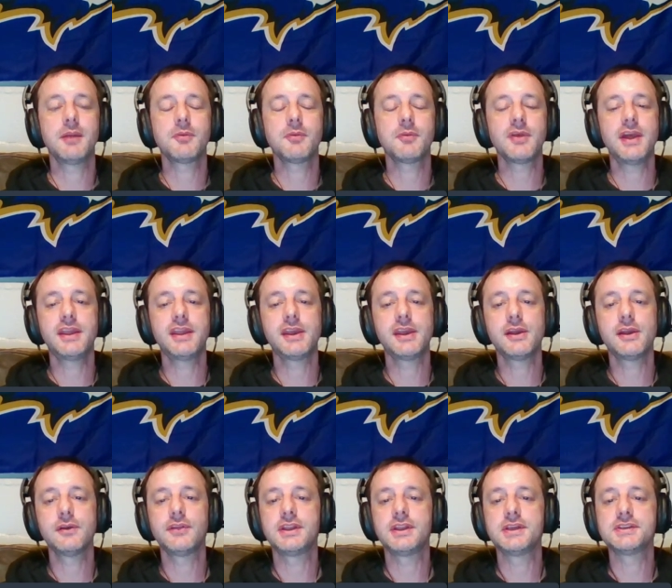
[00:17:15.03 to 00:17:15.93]
I'm glad to hear
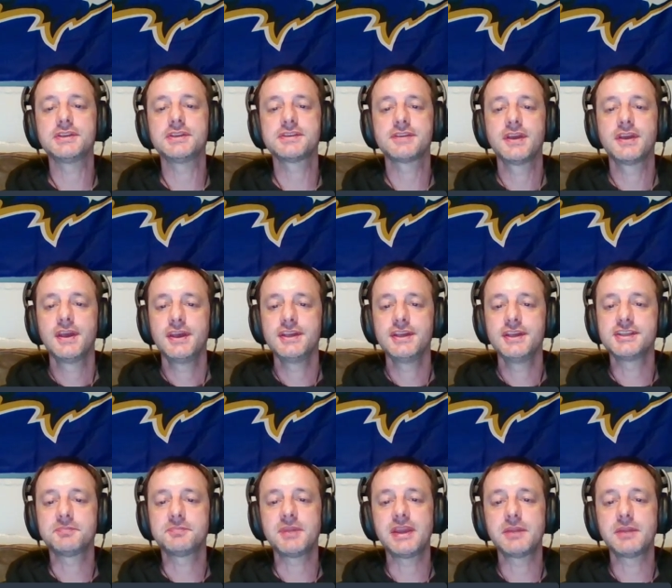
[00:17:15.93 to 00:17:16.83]
that his his
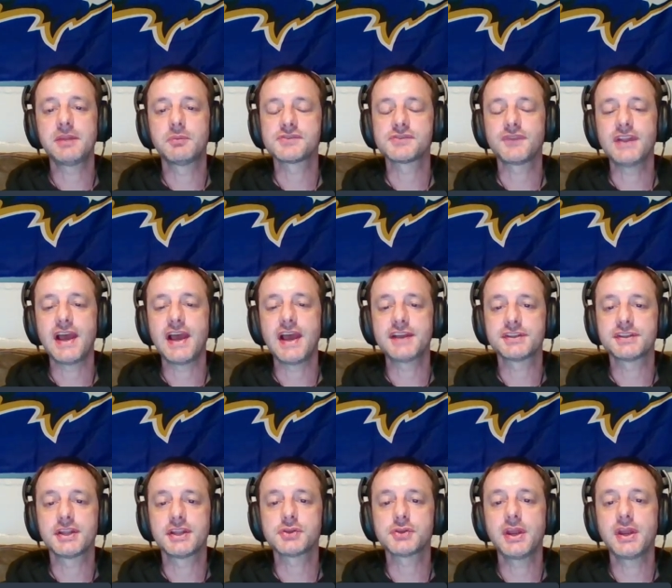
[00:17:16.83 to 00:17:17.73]
speed was
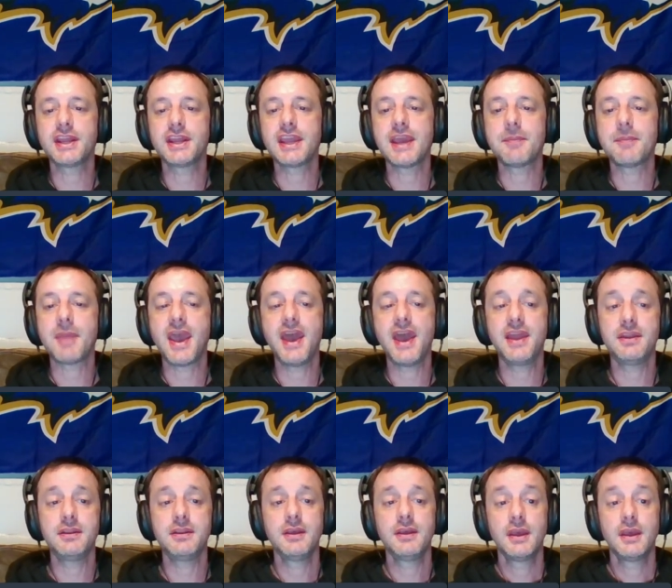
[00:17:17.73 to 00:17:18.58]
flashing at training camp and